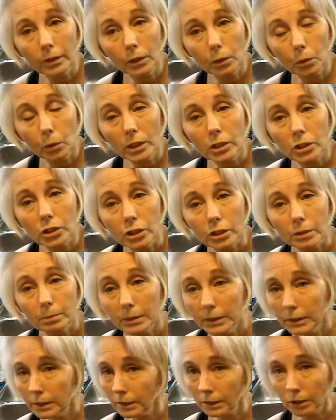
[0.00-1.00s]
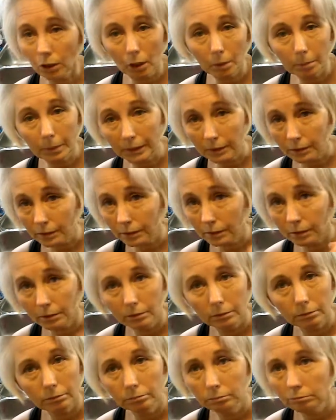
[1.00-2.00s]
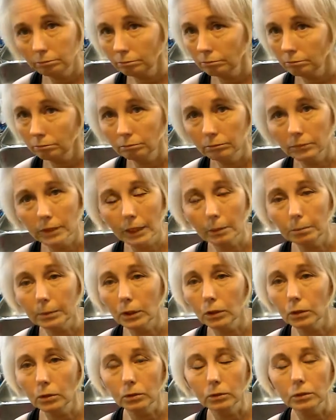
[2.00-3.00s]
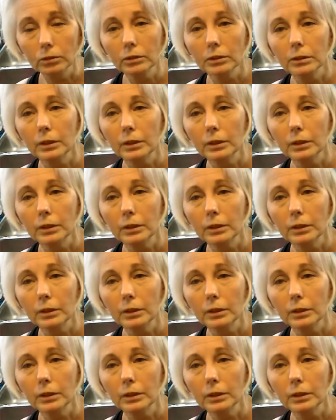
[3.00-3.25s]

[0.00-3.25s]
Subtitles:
any questions, please comment down below.